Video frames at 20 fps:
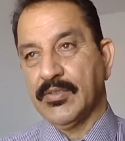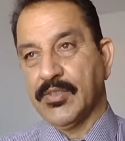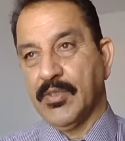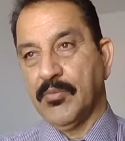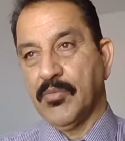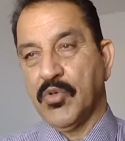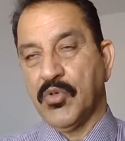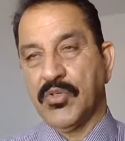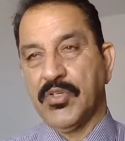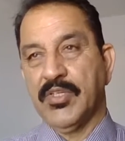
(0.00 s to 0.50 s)

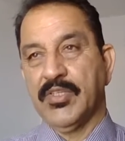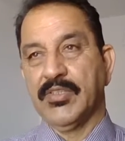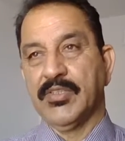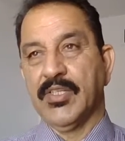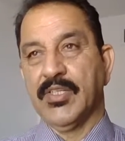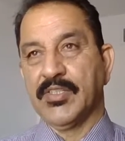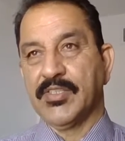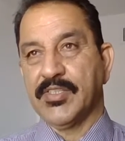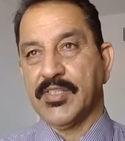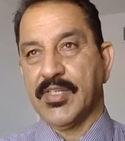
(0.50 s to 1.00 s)
some coatings
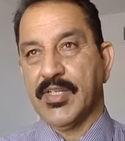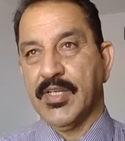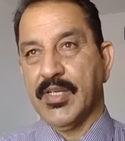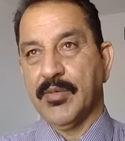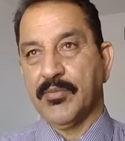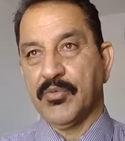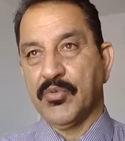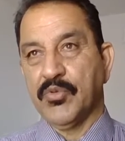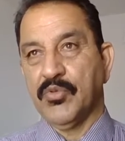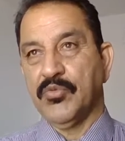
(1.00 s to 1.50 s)
are stay
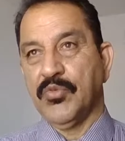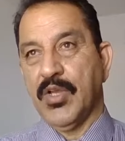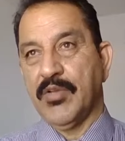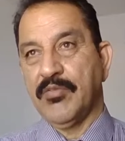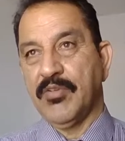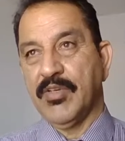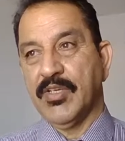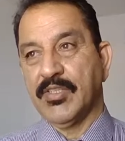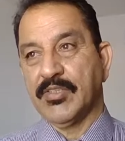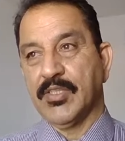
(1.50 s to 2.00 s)
up to
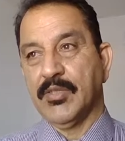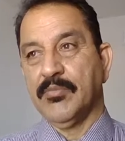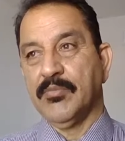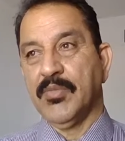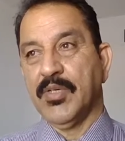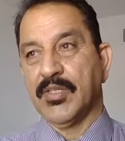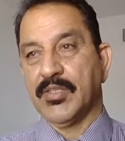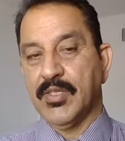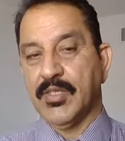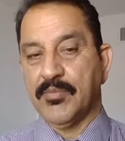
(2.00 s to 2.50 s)
5 years,
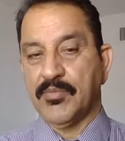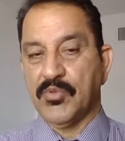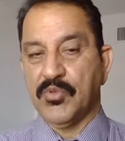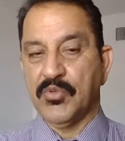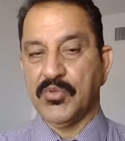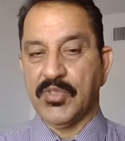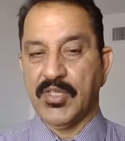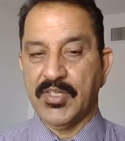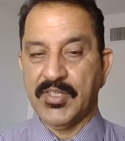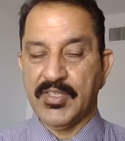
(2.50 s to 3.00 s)
some are up
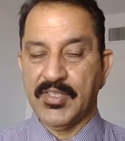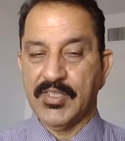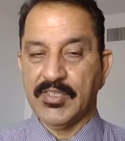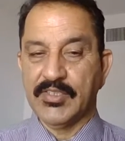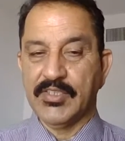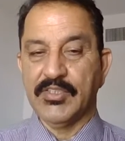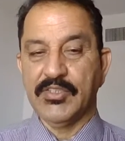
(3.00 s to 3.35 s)
to 10 years.